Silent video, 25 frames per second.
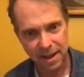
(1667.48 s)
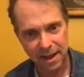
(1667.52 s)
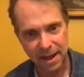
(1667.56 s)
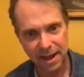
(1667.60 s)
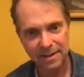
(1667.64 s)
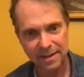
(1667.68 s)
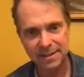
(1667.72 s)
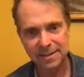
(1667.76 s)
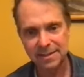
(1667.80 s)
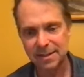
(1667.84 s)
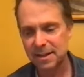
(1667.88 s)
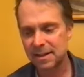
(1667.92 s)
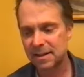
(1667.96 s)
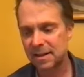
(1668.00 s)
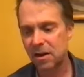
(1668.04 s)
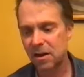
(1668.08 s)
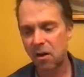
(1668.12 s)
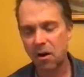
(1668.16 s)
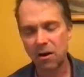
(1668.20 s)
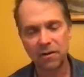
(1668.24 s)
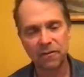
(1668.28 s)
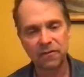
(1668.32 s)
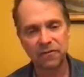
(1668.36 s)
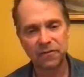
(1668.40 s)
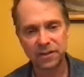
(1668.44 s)
and see the
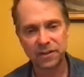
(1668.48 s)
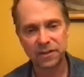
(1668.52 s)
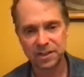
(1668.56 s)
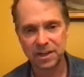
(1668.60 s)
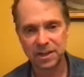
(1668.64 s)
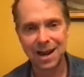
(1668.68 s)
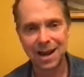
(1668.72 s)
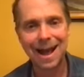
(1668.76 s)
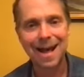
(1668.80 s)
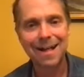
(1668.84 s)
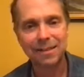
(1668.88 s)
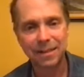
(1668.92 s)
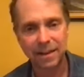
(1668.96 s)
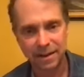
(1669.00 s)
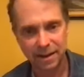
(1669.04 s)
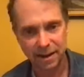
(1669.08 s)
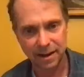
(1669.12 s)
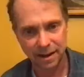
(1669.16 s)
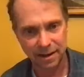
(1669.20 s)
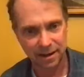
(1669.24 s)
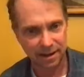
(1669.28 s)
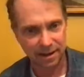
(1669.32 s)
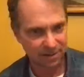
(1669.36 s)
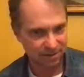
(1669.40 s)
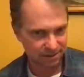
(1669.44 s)

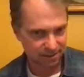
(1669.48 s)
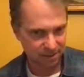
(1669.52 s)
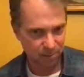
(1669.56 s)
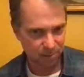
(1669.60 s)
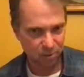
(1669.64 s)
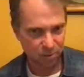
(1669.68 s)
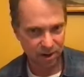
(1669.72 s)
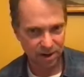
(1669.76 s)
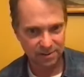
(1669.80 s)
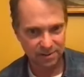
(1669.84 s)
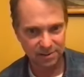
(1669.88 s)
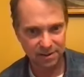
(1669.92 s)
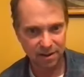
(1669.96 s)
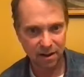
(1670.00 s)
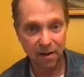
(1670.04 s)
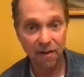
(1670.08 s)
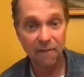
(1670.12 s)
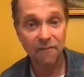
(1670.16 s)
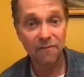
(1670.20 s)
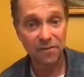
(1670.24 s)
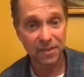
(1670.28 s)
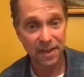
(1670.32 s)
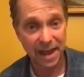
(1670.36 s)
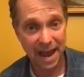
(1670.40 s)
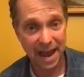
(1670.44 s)
artificiality in some ways
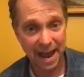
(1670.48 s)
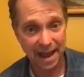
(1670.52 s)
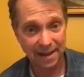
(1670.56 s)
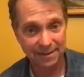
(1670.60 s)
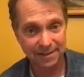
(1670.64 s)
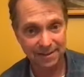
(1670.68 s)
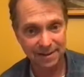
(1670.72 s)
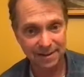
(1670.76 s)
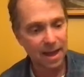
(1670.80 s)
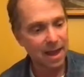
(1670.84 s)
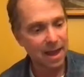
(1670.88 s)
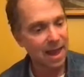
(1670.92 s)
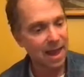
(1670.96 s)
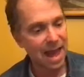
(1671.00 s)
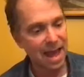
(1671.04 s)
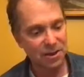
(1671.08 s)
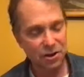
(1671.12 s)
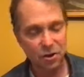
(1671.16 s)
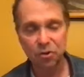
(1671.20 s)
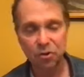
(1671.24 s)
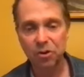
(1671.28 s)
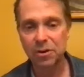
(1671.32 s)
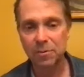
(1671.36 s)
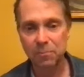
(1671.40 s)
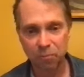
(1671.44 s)
of that.
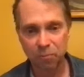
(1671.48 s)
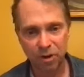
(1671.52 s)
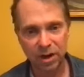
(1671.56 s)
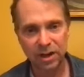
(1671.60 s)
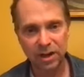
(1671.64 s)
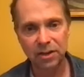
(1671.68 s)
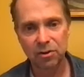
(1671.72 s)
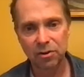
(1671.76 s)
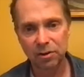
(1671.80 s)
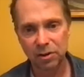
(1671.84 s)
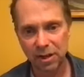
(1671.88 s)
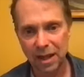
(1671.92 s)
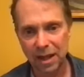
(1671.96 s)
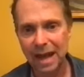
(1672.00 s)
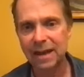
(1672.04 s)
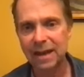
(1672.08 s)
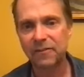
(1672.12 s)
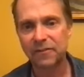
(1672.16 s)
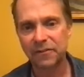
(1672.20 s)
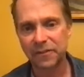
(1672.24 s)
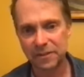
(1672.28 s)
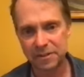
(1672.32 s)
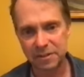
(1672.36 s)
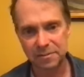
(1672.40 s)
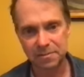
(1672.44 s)
And you can bring your
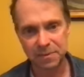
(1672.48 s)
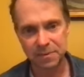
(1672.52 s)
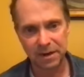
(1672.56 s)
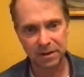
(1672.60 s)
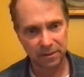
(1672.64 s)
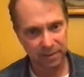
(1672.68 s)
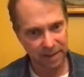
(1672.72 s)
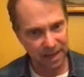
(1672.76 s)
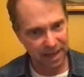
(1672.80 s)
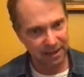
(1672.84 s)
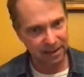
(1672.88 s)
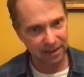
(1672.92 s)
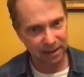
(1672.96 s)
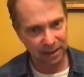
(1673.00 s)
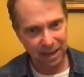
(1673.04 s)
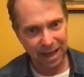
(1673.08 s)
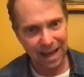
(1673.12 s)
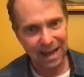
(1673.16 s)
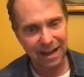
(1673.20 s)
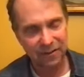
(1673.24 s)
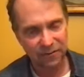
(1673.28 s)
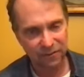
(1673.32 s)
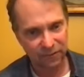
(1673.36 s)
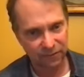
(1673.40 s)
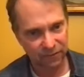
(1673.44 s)
life experience, that
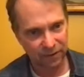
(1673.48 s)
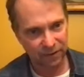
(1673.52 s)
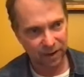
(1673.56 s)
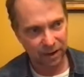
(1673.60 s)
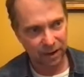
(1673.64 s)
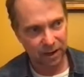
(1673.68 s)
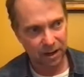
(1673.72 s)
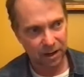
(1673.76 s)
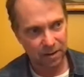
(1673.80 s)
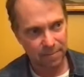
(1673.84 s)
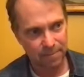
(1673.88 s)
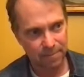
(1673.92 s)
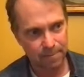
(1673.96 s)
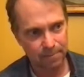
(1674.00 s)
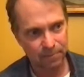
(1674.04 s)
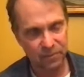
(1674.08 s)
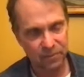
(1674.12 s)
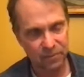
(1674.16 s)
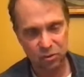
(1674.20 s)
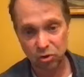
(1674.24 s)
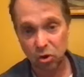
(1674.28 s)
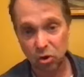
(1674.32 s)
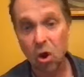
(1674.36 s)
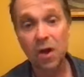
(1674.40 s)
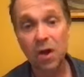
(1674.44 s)
life
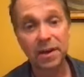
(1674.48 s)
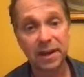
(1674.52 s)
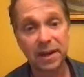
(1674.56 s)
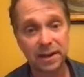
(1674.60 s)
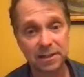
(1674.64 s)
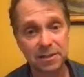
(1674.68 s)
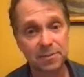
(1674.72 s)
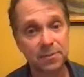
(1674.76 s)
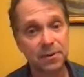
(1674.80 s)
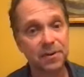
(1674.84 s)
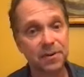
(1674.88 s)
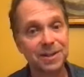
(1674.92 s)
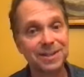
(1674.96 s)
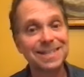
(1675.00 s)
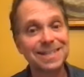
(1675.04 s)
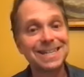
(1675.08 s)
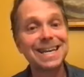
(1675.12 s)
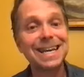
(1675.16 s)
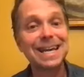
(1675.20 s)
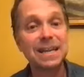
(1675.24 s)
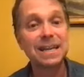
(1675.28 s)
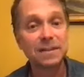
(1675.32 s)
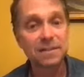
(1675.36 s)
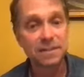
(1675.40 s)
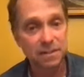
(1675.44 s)
drawing experience
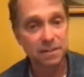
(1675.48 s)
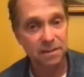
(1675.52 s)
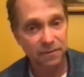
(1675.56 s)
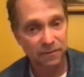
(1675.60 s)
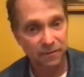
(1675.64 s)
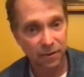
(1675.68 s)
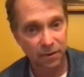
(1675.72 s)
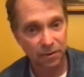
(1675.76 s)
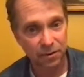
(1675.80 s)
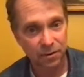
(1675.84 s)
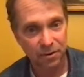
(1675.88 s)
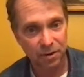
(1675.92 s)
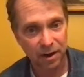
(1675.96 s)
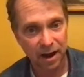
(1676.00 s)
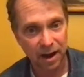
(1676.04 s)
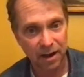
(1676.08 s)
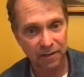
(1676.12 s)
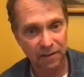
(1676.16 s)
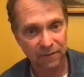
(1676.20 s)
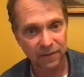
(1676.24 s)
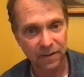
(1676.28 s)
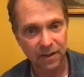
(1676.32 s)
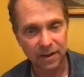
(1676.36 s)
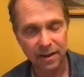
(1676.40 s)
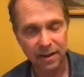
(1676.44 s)
into the photograph.